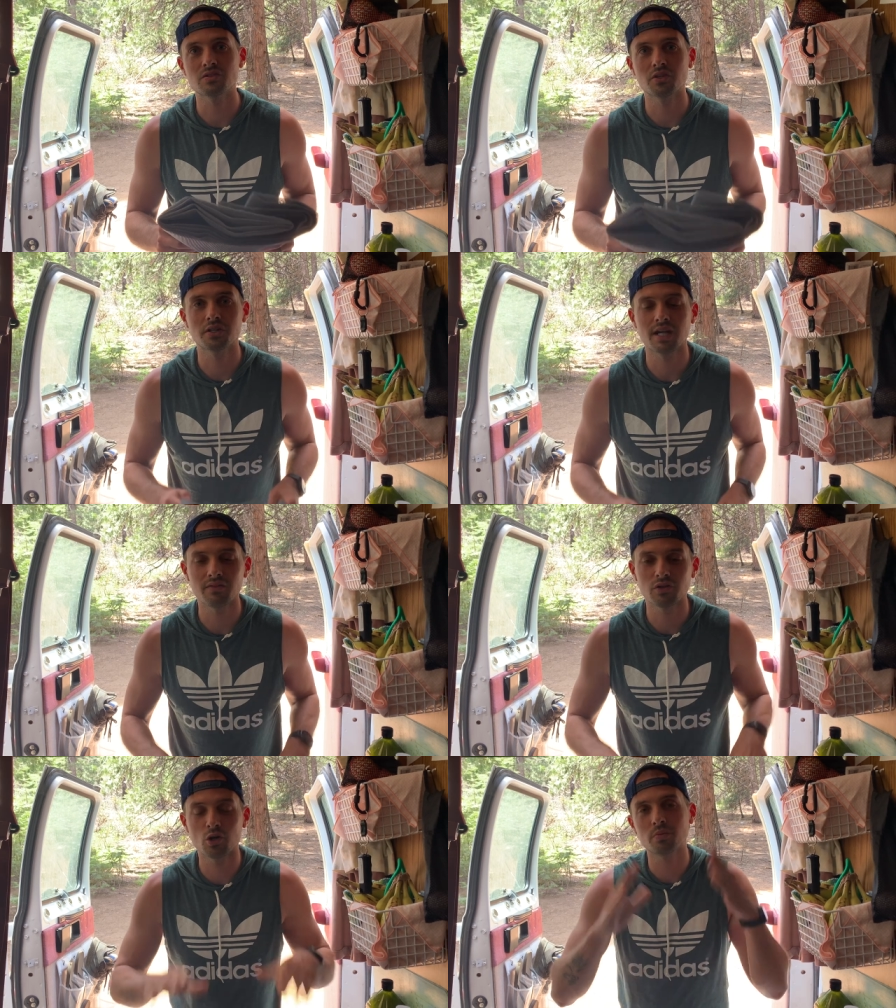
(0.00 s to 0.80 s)
So you're going to
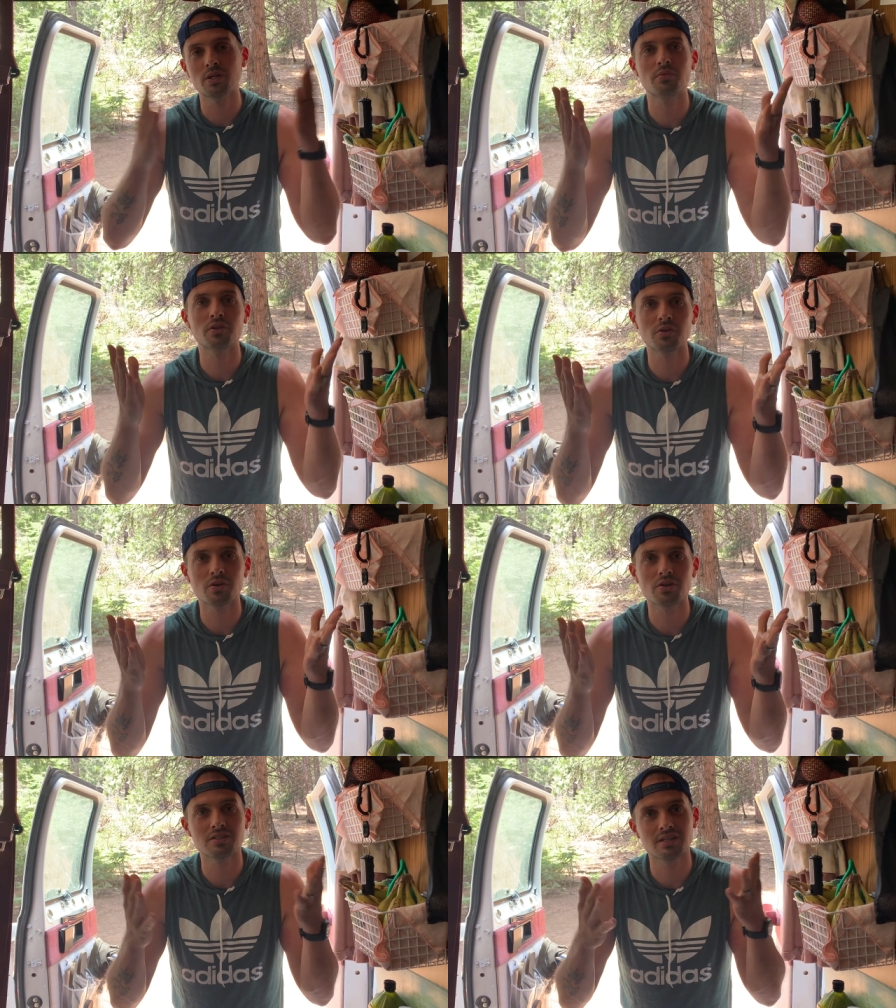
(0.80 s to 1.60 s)
have to open up your
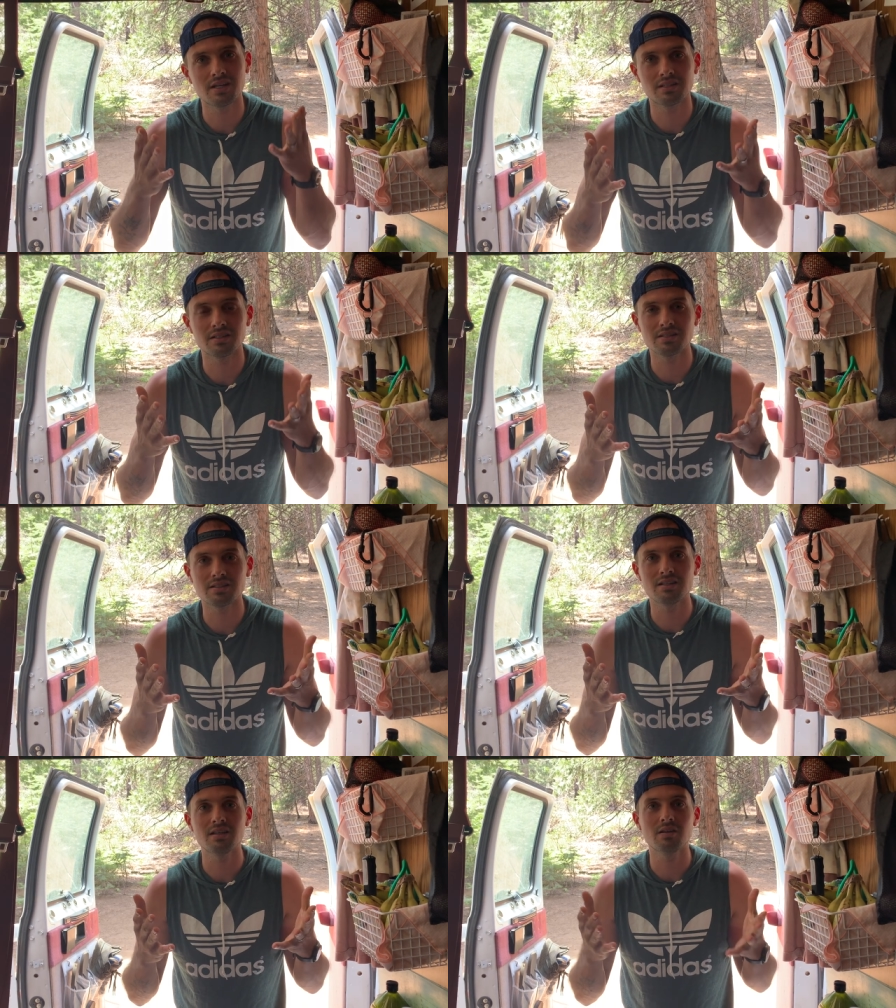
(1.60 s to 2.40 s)
doors and
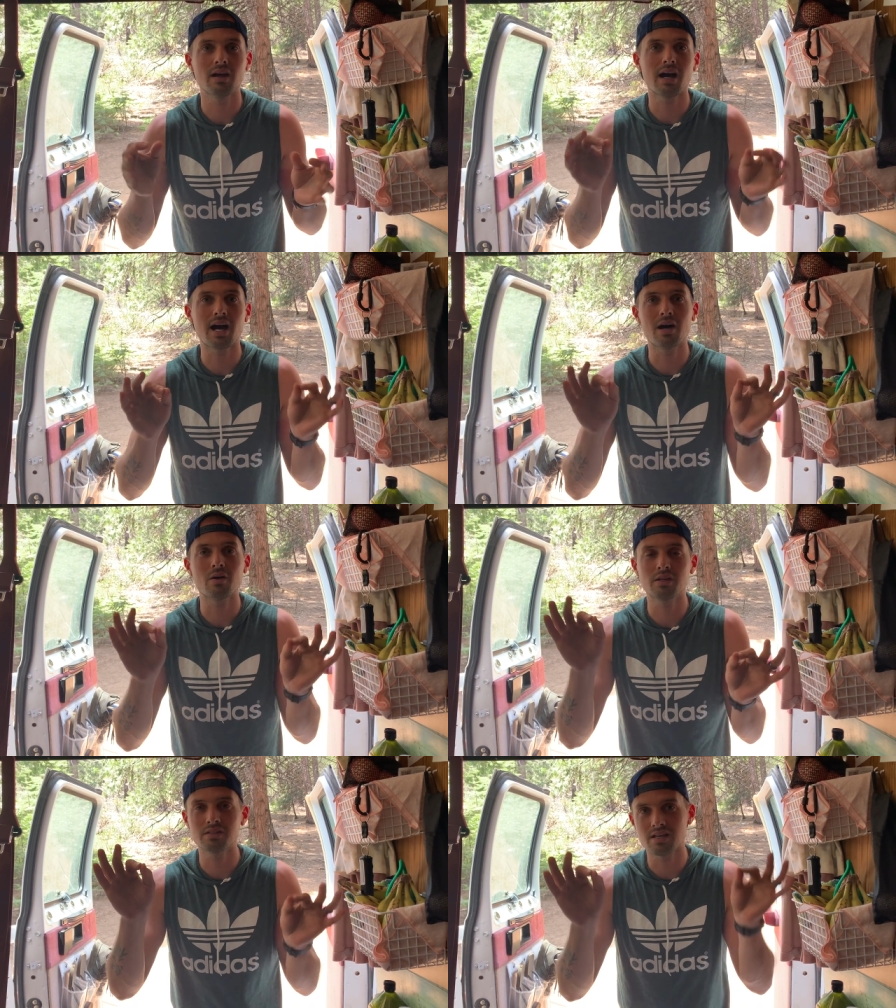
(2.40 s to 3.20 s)
see
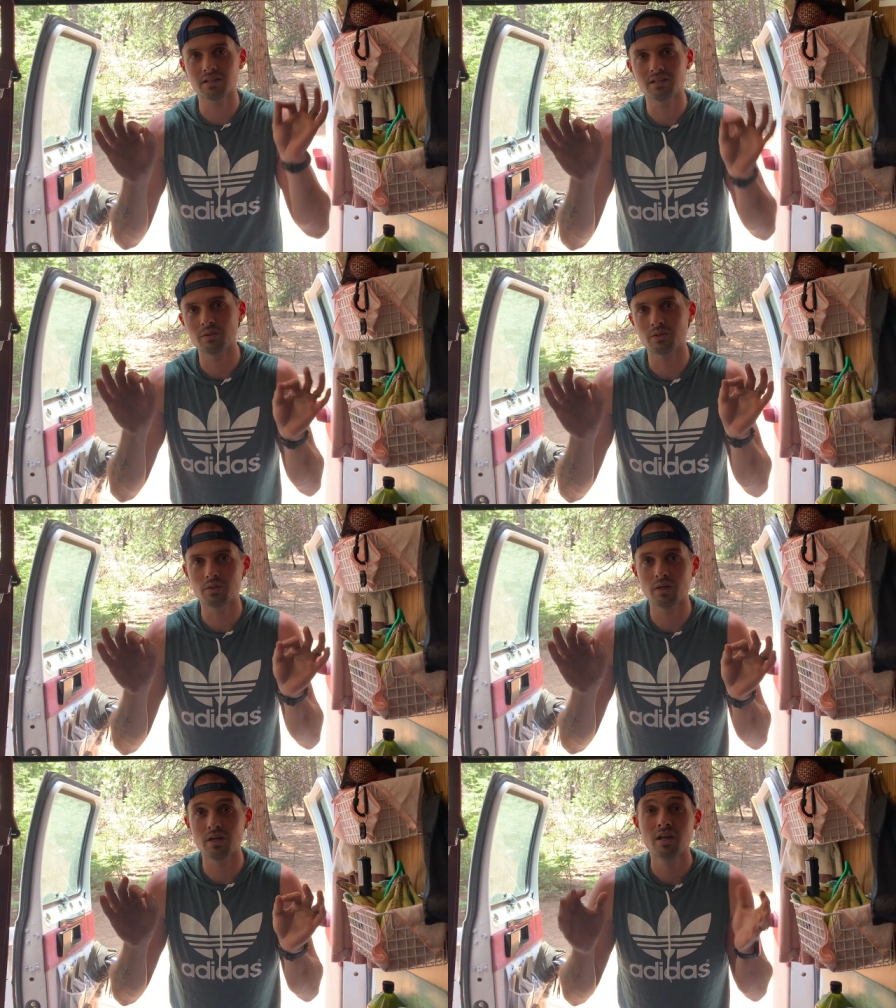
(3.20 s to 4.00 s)
how exactly you would
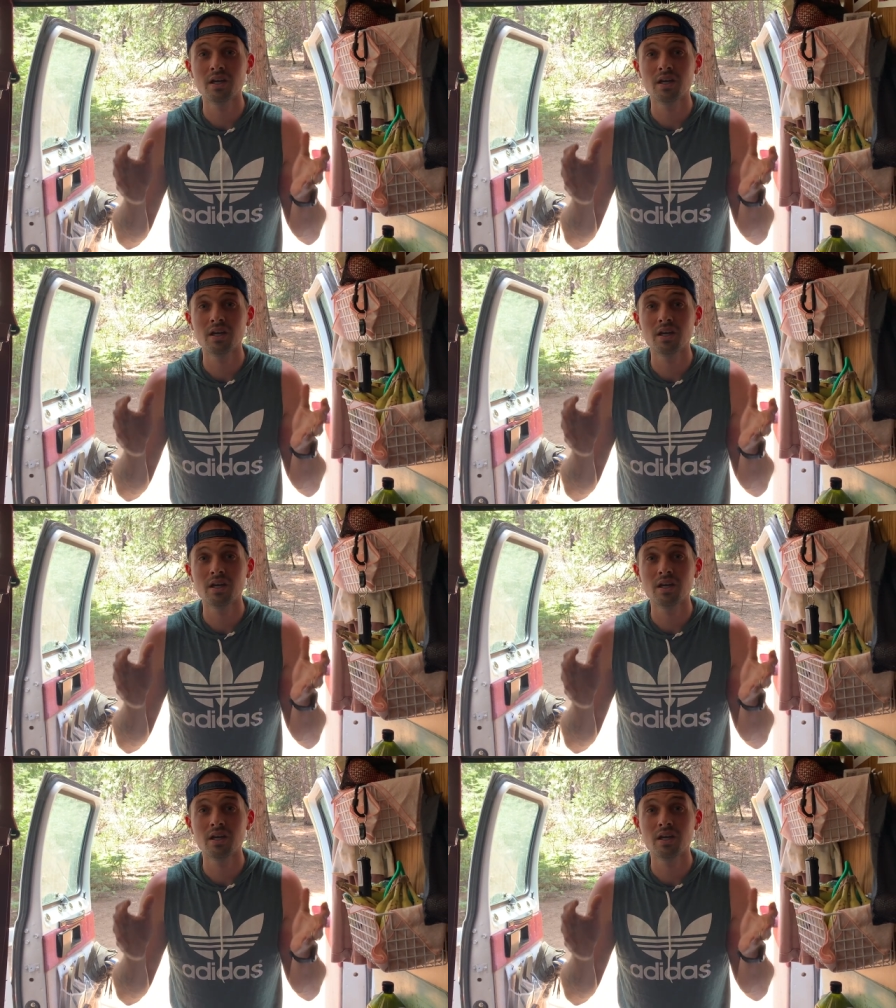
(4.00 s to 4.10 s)
do it.